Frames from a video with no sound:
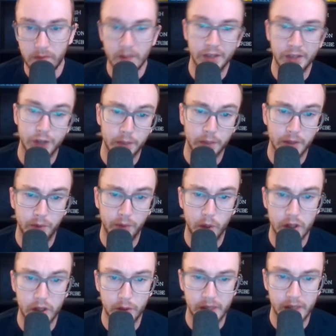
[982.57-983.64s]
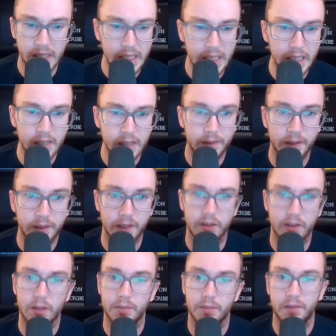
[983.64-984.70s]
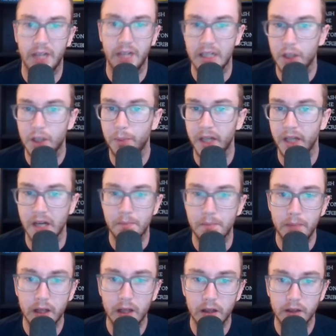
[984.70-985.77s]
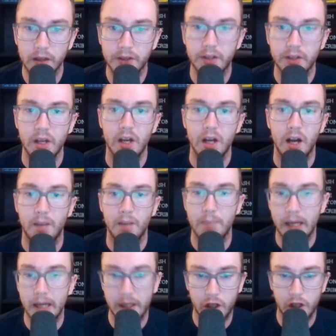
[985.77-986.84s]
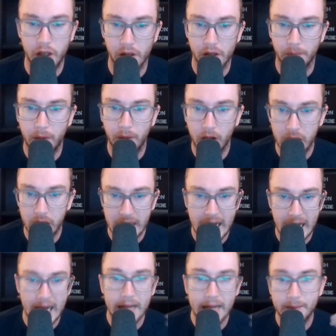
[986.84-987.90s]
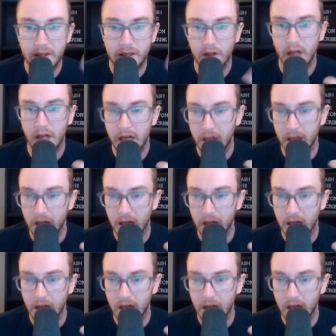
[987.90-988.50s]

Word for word: in terms of what you would need in terms of like splitting bills uh, managing your bar tabs creating